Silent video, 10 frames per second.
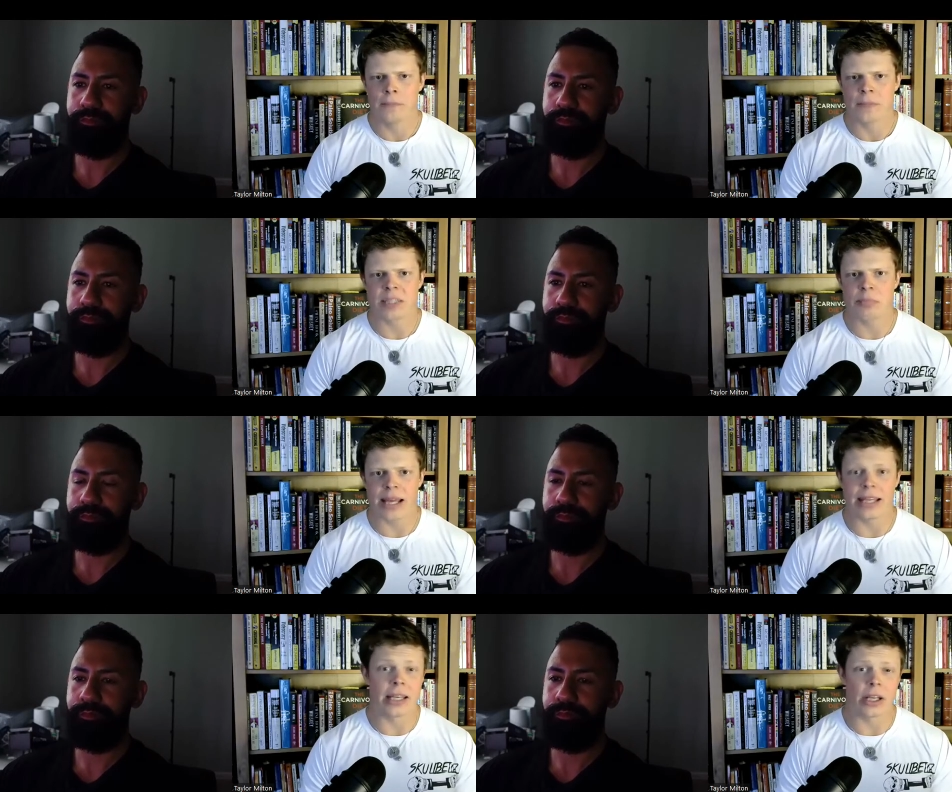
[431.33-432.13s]

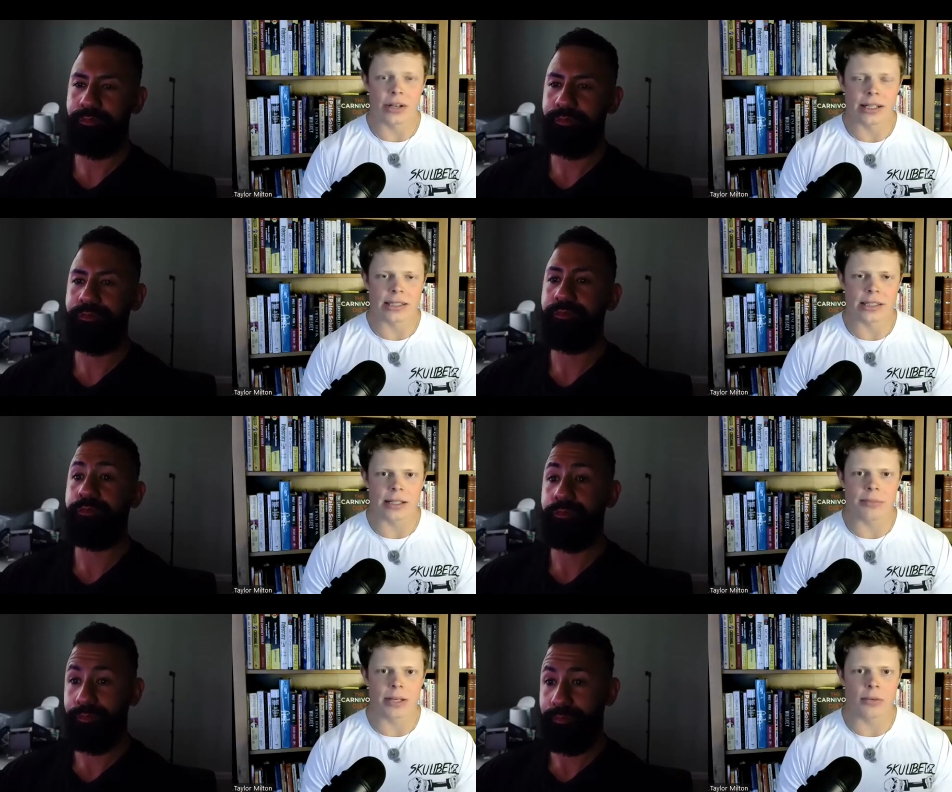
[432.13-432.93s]
Speaker 1: spiking your
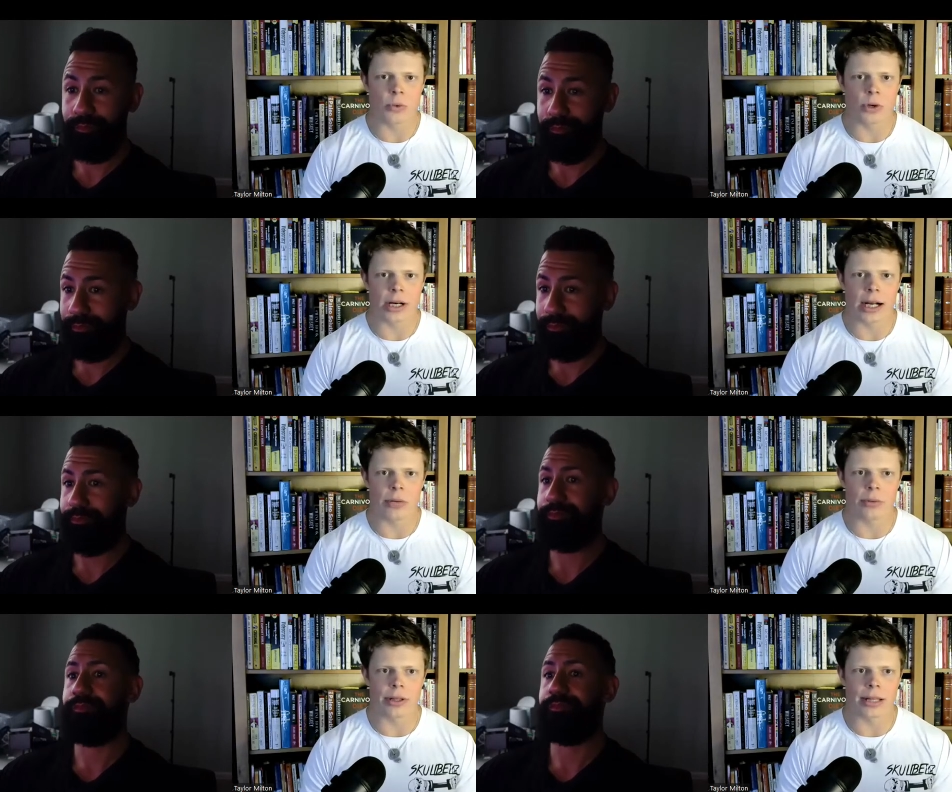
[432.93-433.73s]
insulin mid workout
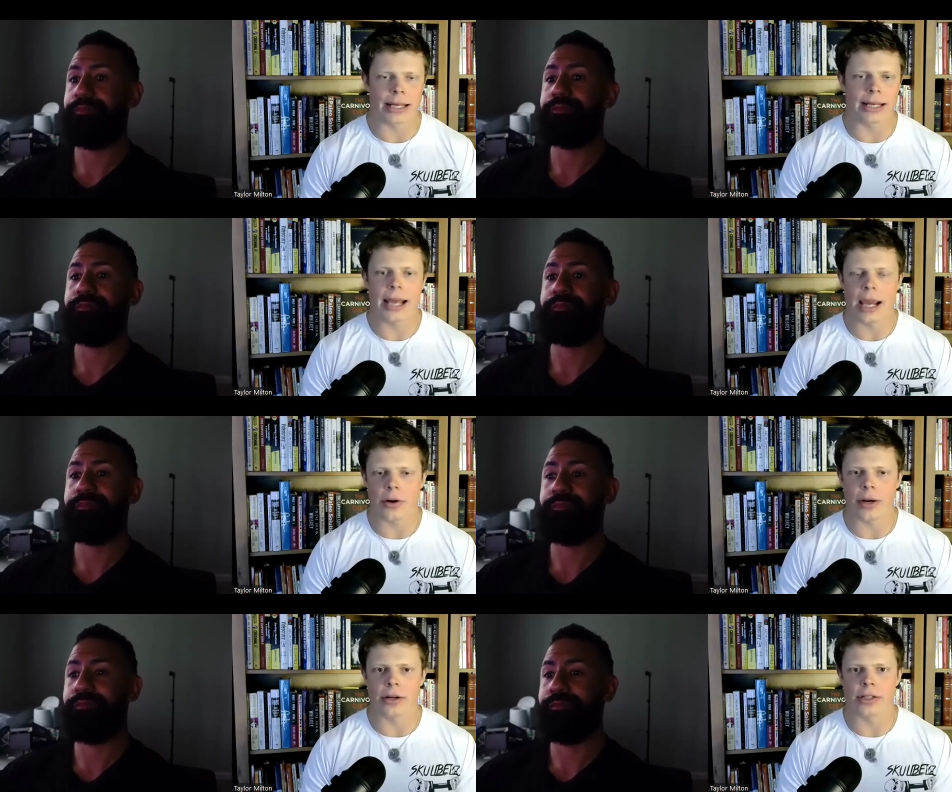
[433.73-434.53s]
with like a
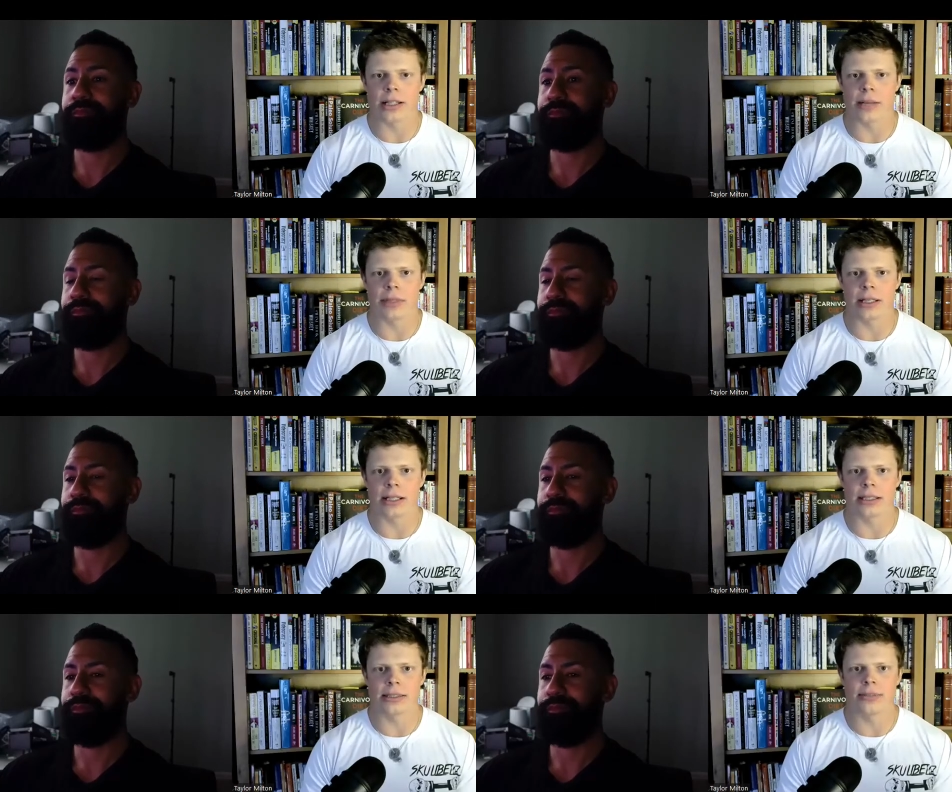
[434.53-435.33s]
Gatorade or something
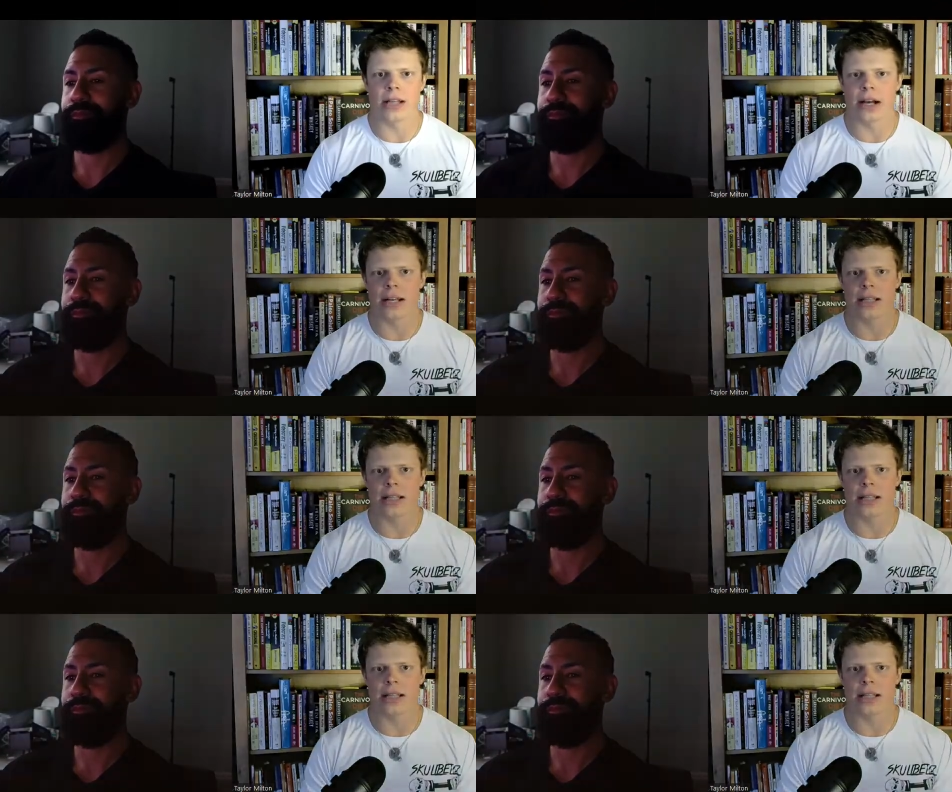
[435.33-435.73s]
is not